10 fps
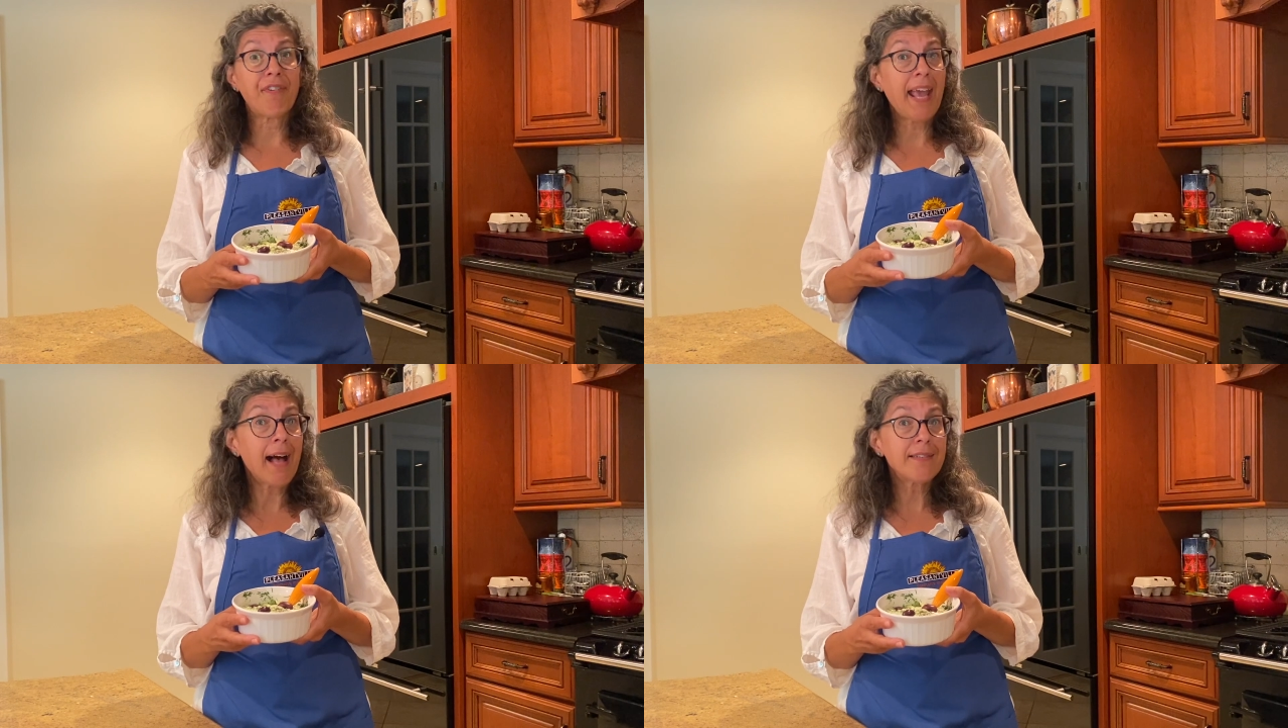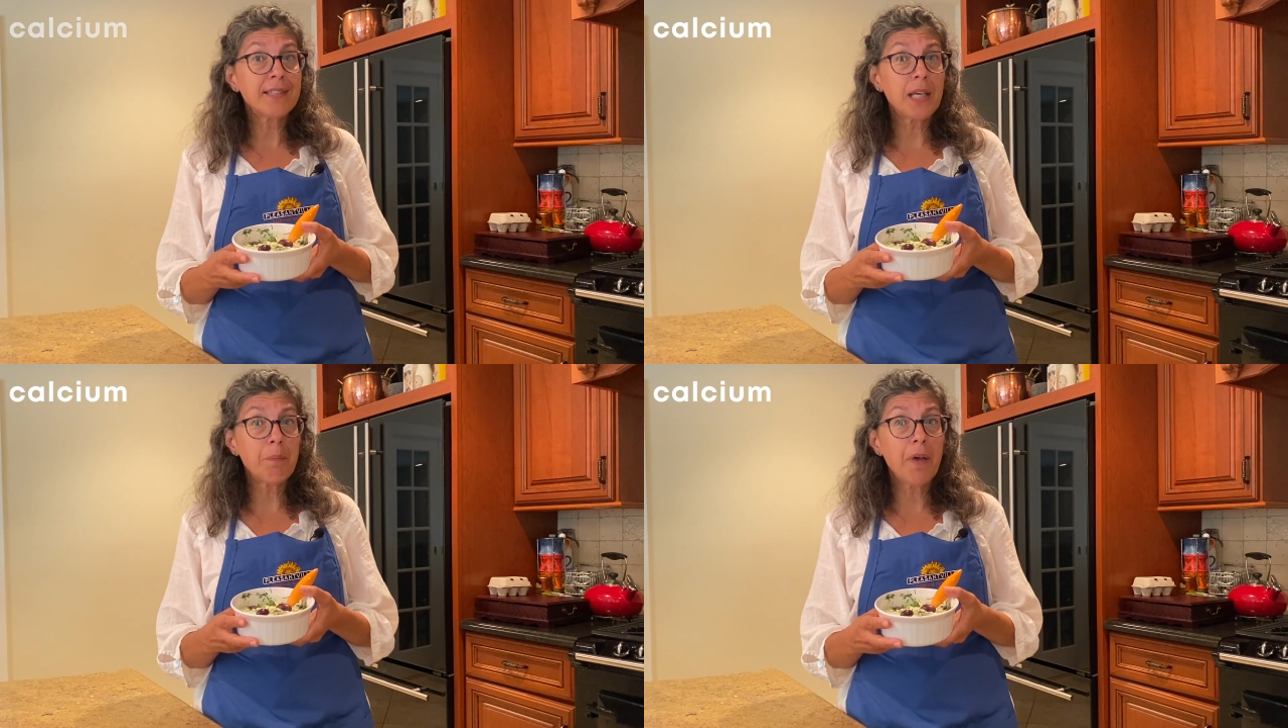of
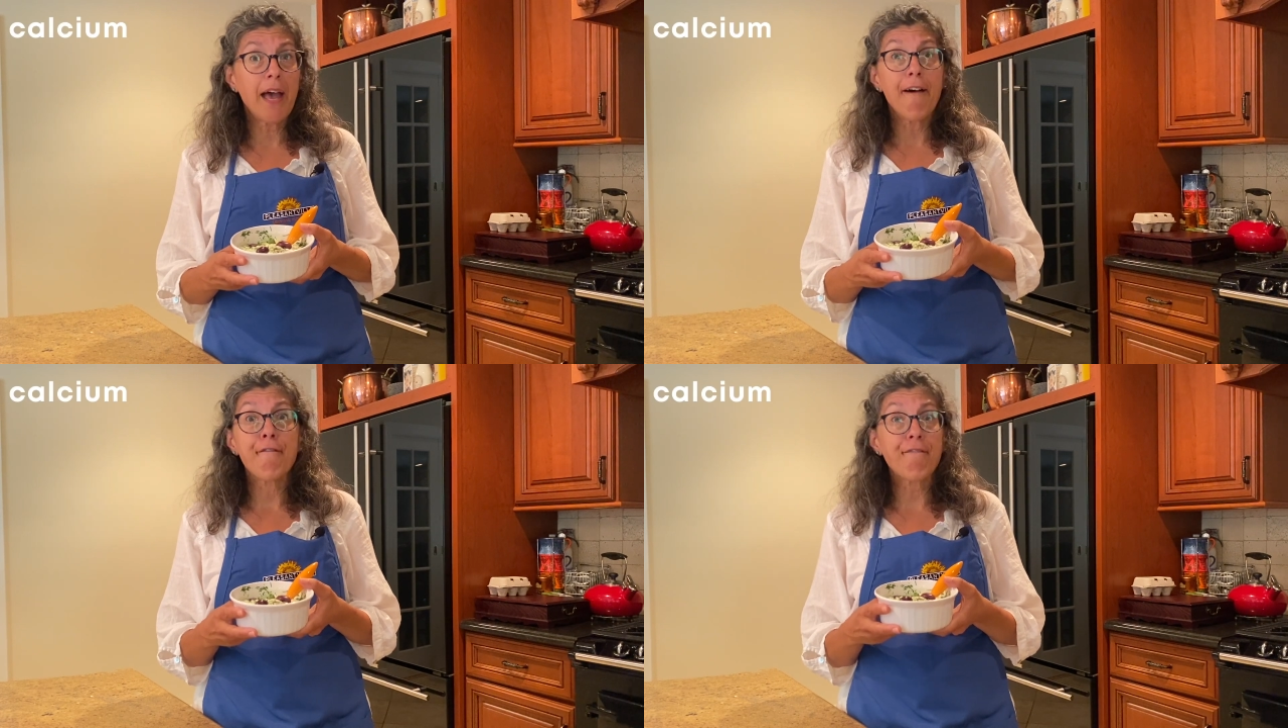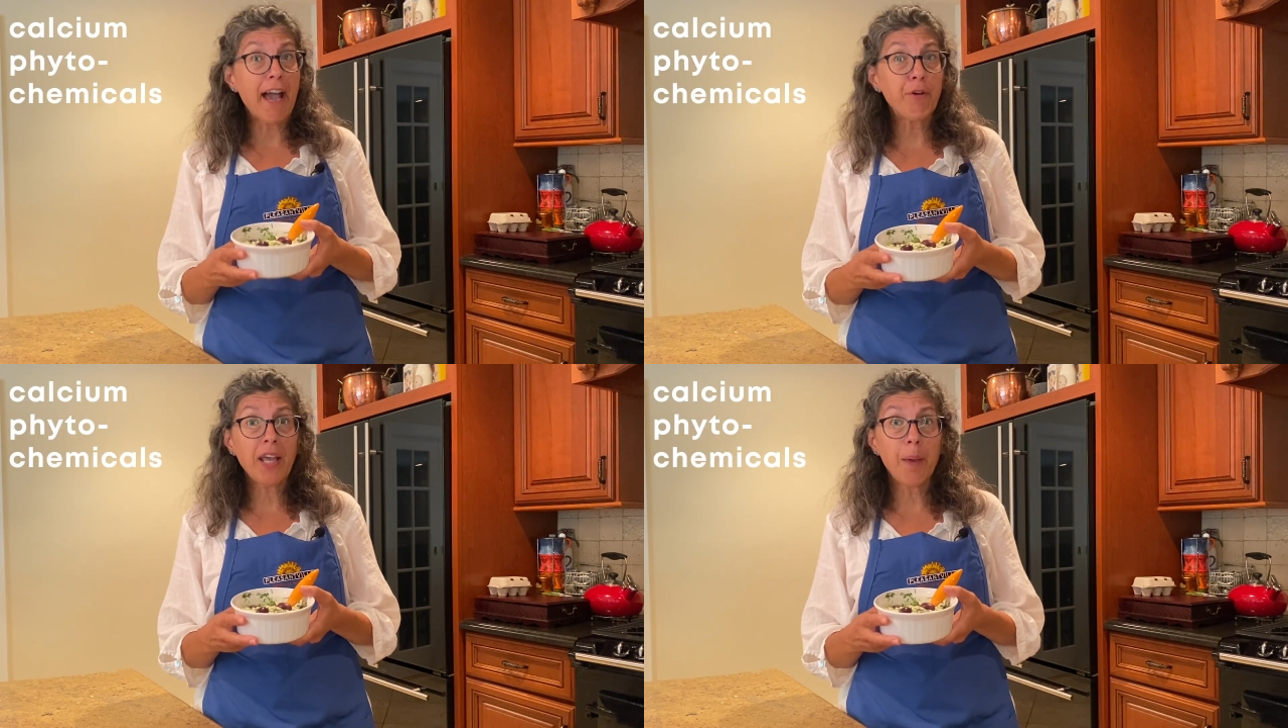calcium,
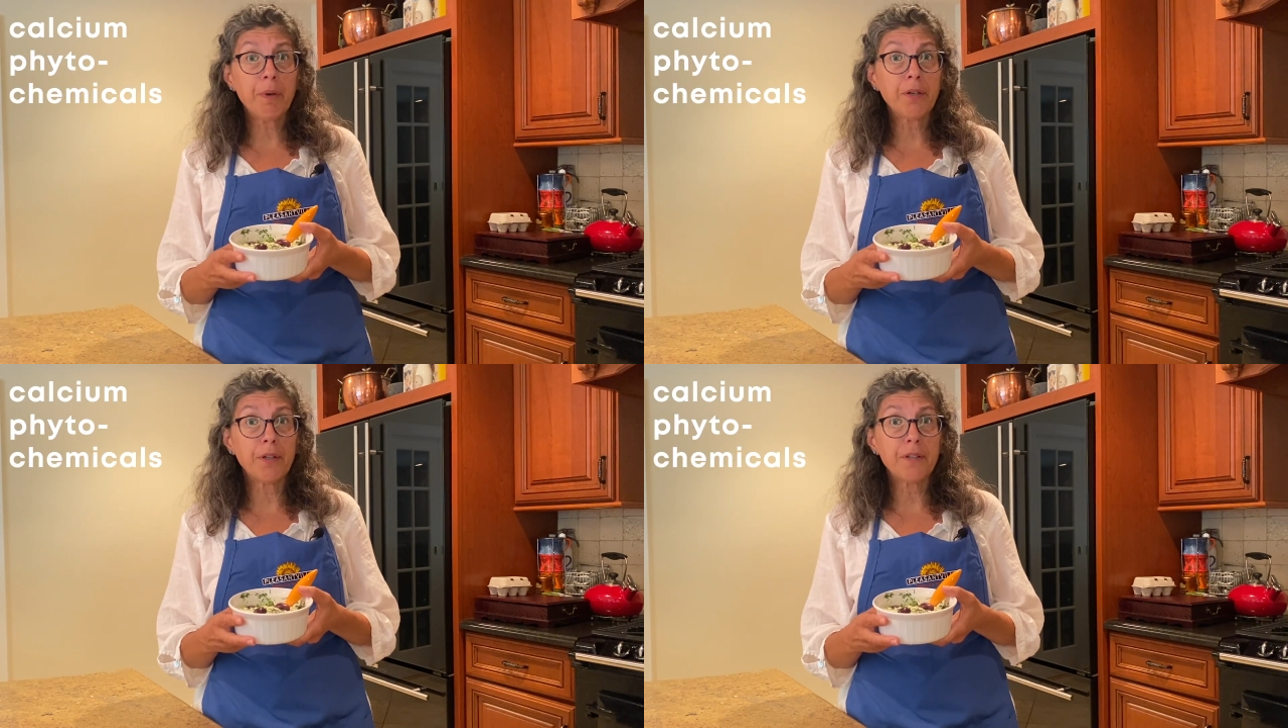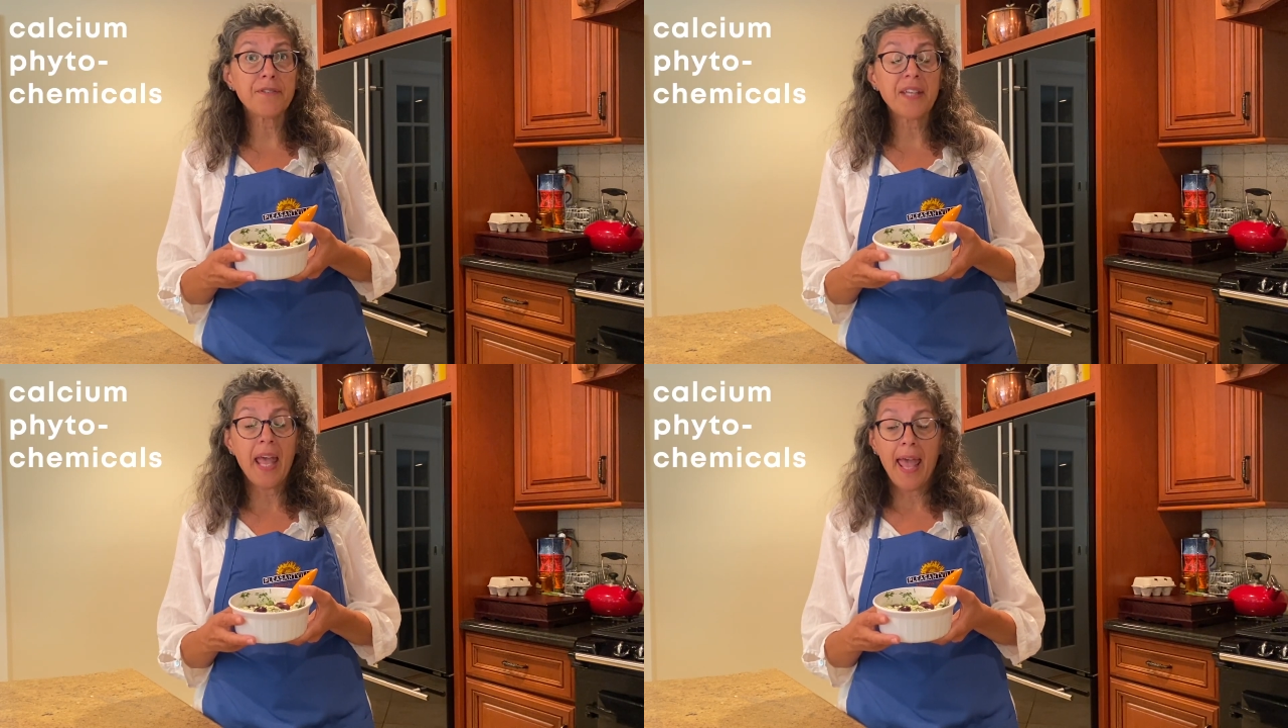
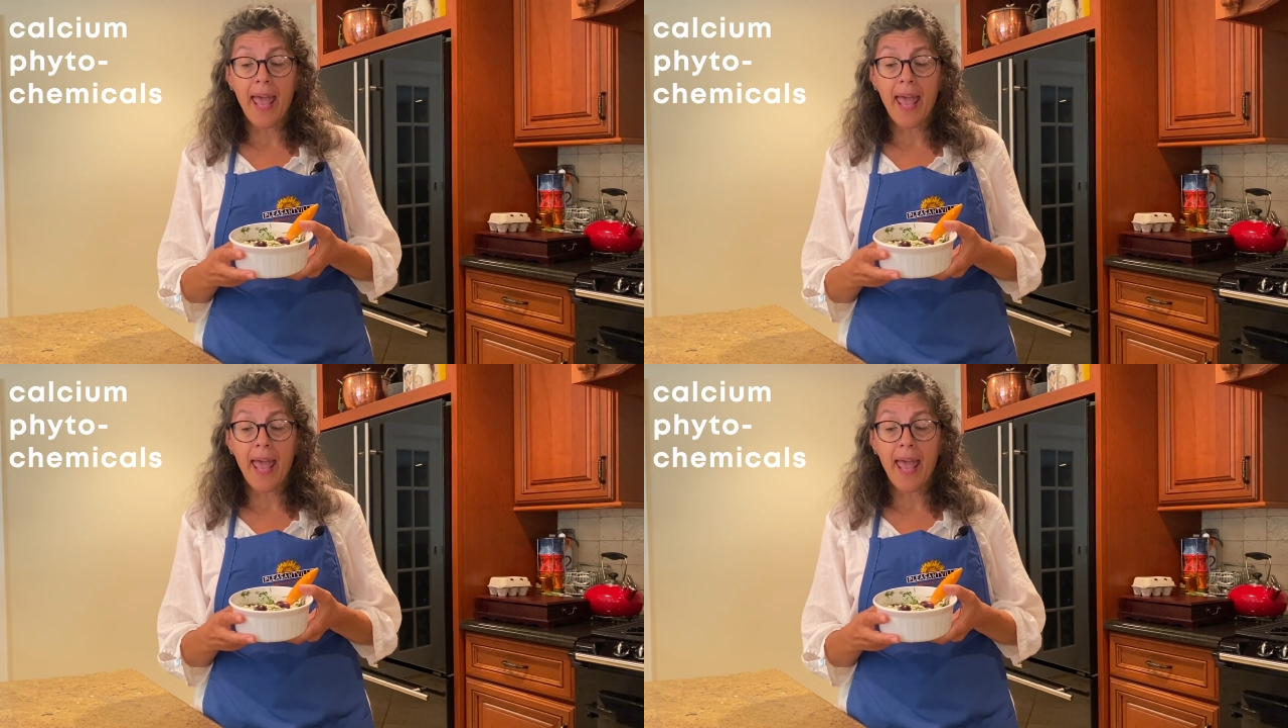phytochemicals,